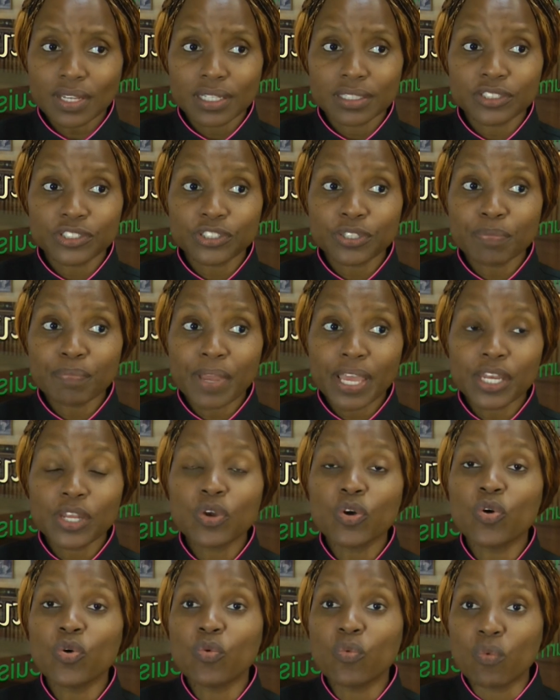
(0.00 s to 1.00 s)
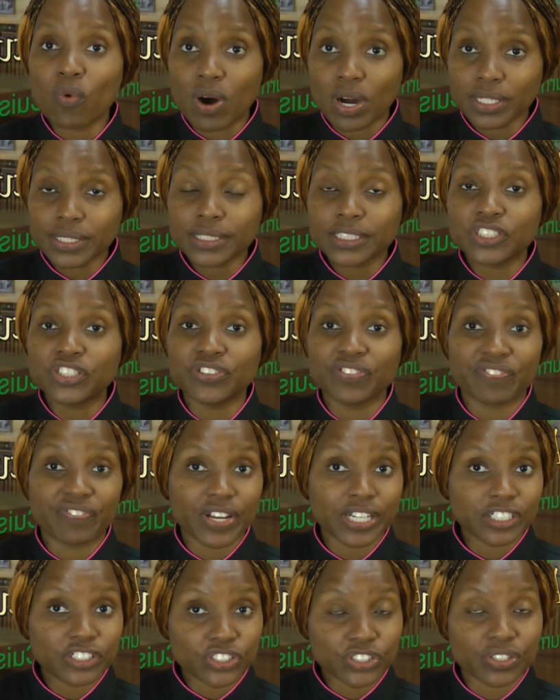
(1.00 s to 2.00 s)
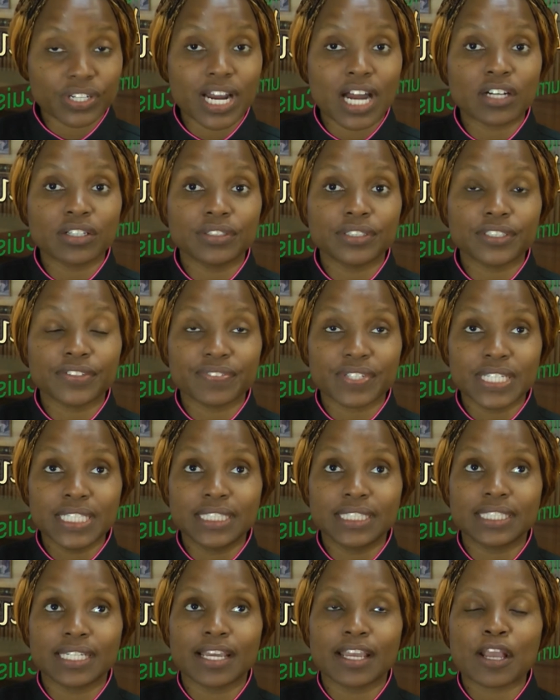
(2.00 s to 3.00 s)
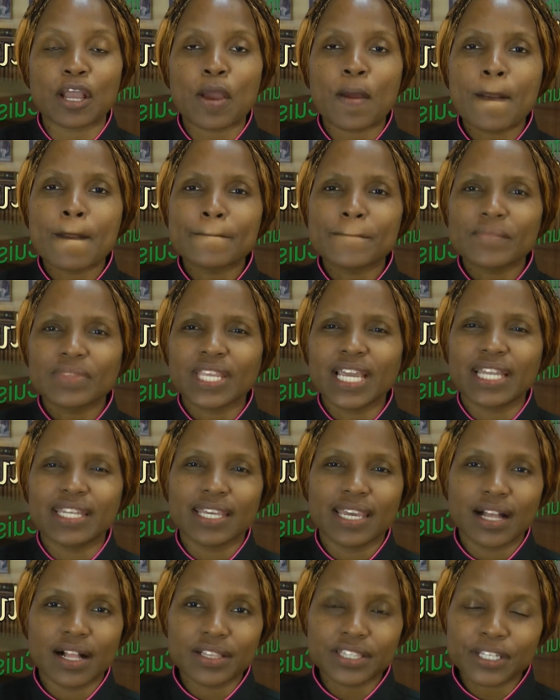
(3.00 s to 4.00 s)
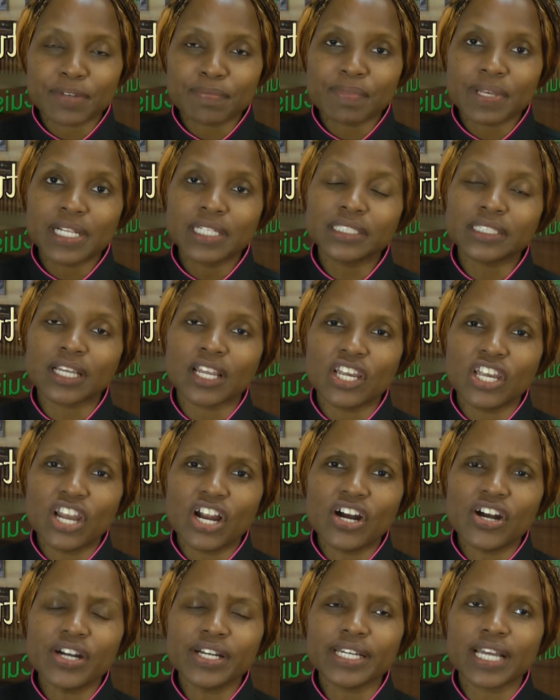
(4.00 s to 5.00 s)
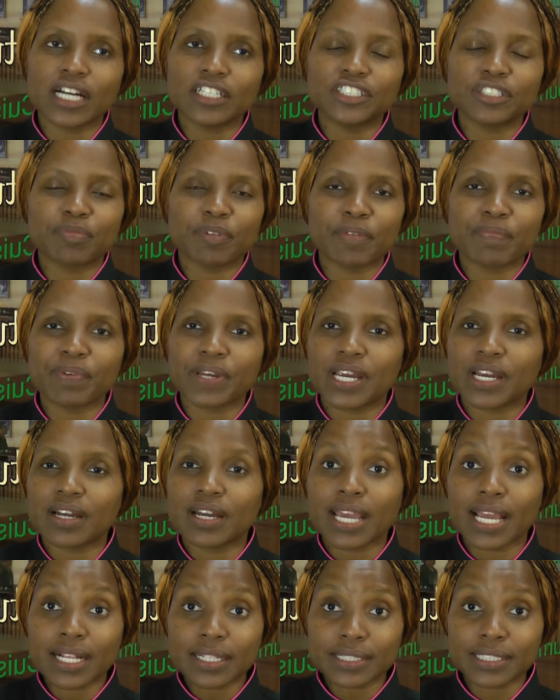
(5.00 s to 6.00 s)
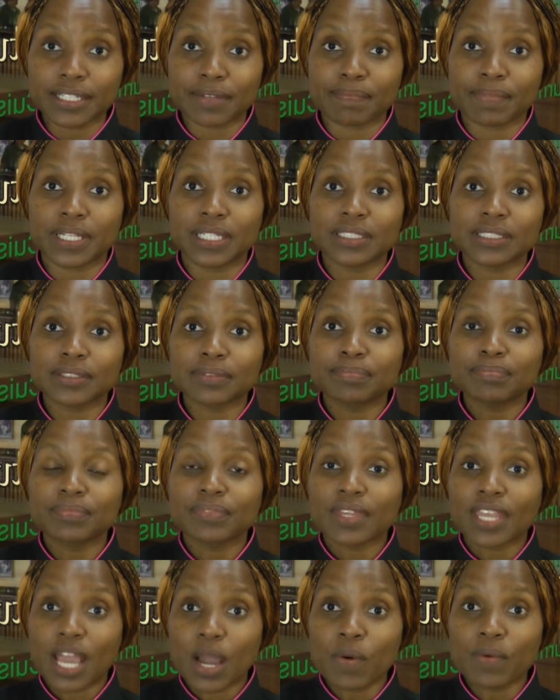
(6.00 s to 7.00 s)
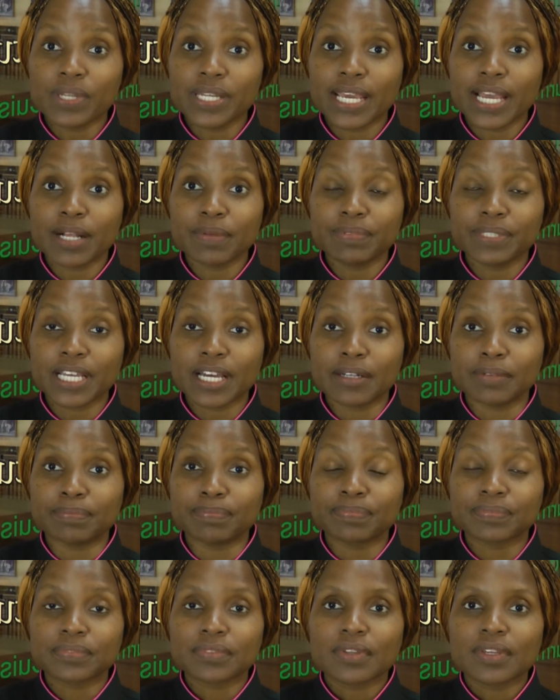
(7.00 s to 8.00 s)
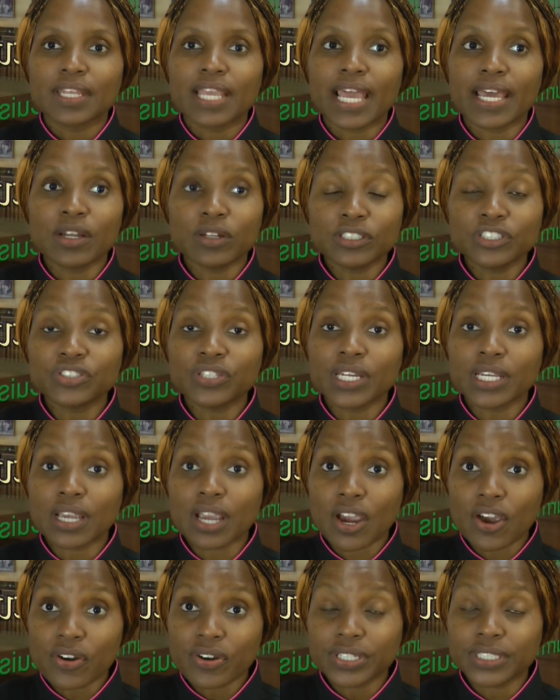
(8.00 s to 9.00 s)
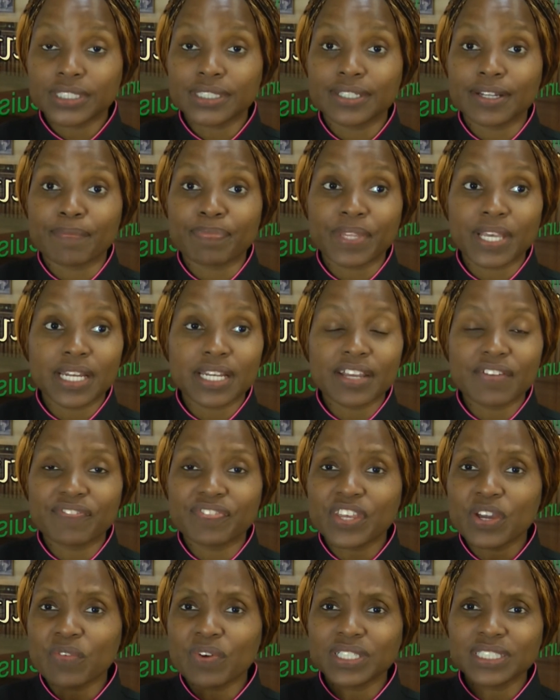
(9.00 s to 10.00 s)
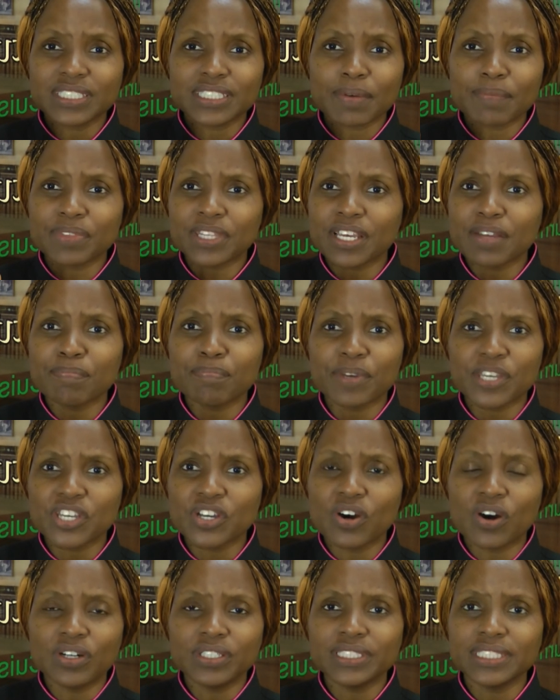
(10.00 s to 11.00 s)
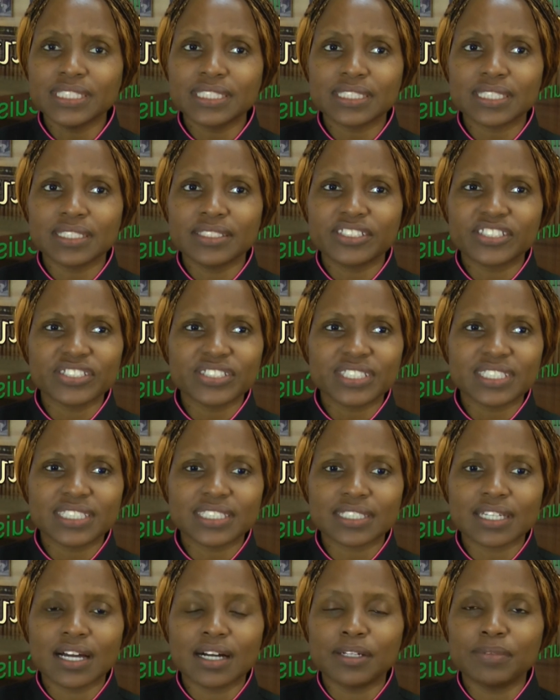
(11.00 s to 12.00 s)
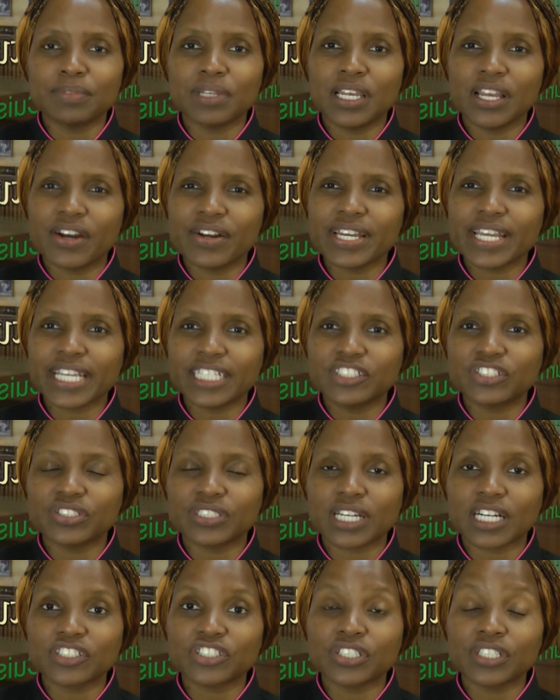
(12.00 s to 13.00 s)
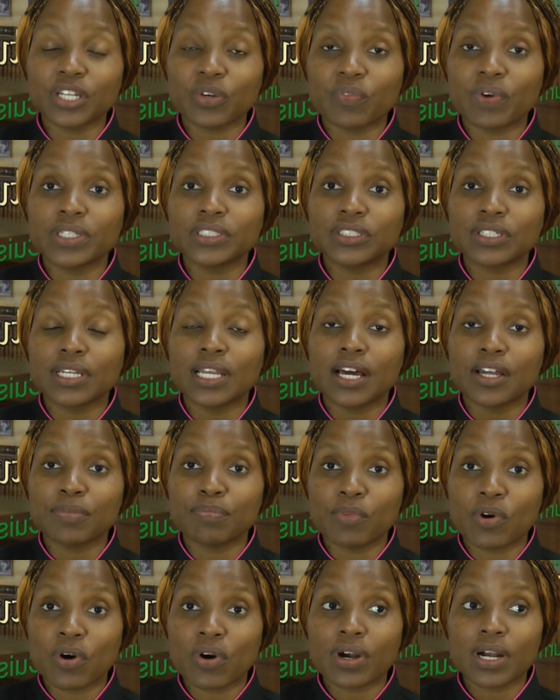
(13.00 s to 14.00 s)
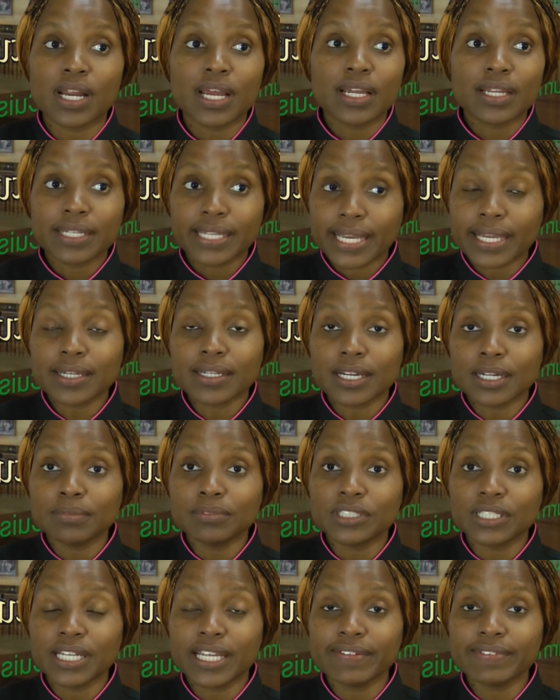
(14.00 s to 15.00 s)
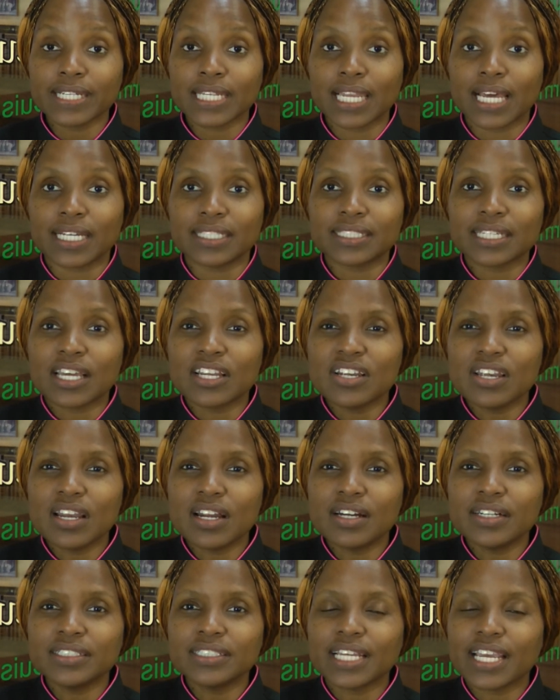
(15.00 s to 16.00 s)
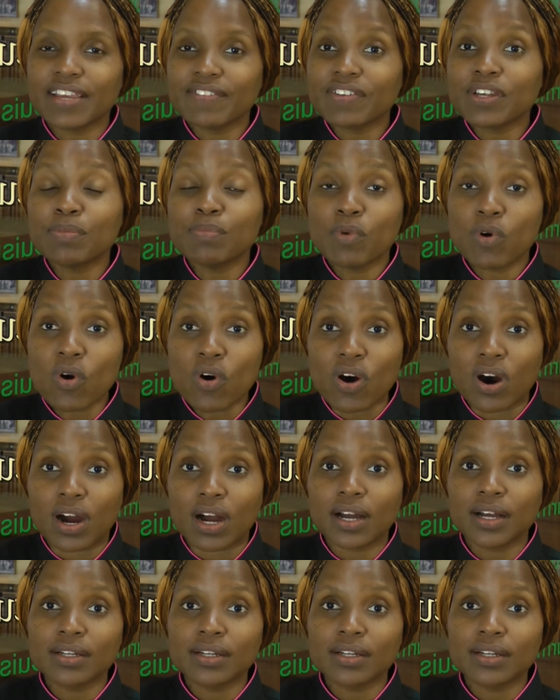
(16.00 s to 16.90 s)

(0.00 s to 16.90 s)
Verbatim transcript: so many who want to venture out of eating unhealthy meals and learn how to prepare healthy meals. I want to help them and also encourage them that if they want something beyond just um, learning introduction, they want to learn more, they can come to Living Light and learn even more.